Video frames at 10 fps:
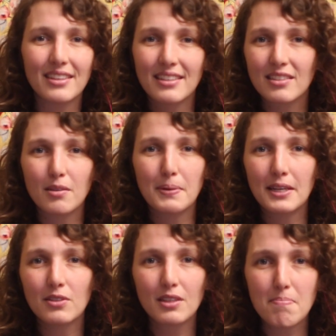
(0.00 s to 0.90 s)
It doesn't
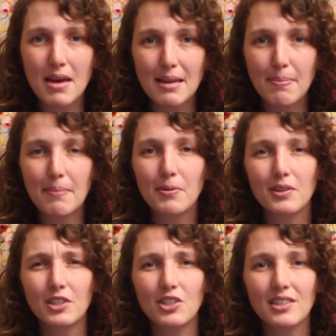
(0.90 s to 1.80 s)
appeal to many people.
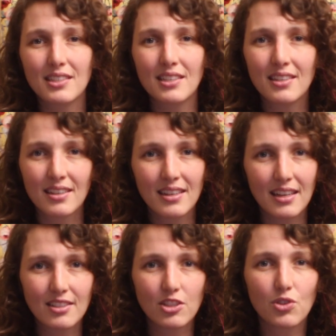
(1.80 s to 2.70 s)
It's just
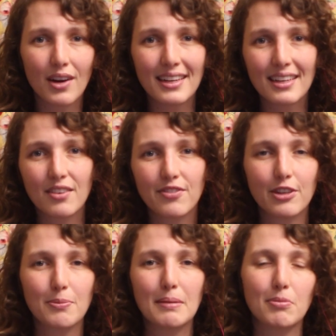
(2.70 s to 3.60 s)
trying to
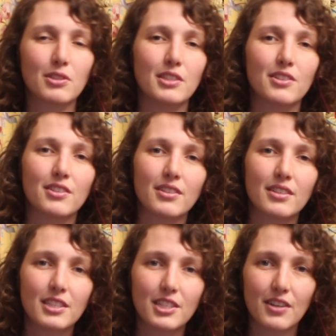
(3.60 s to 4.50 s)
convert people to
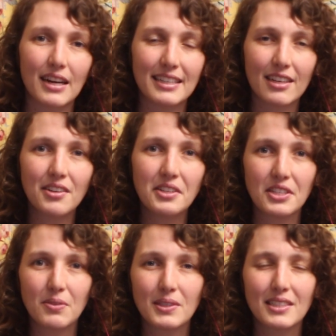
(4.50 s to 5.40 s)
your
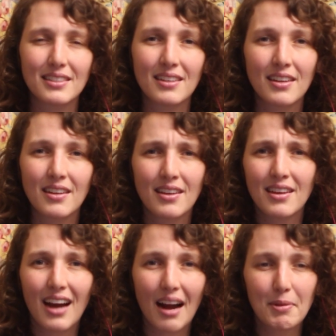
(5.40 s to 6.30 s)
ideology, which,
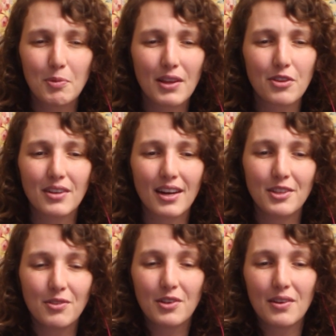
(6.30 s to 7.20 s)
I mean, whether or not
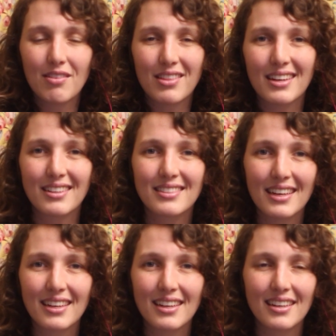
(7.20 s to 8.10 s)
you agree with it, it's
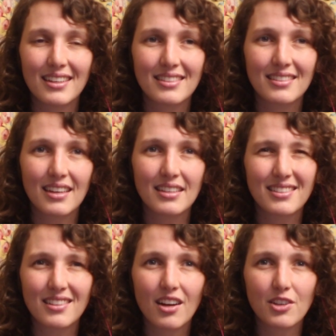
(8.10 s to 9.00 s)
like
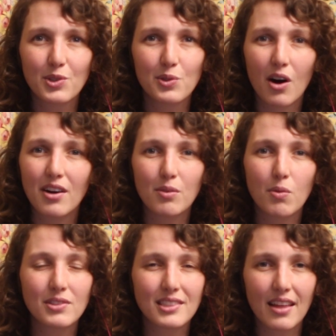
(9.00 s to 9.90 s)
it's not true art. It
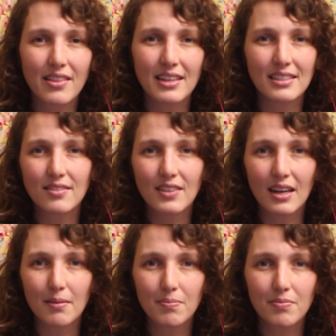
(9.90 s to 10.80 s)
won't stand the test of
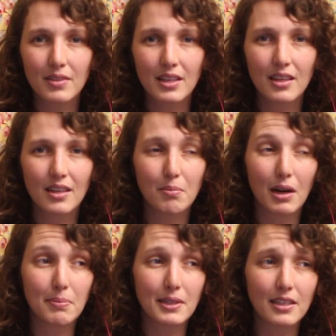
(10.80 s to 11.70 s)
time, in
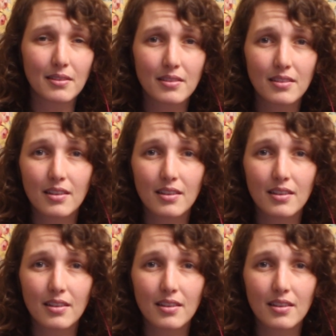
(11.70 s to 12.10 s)
my opinion.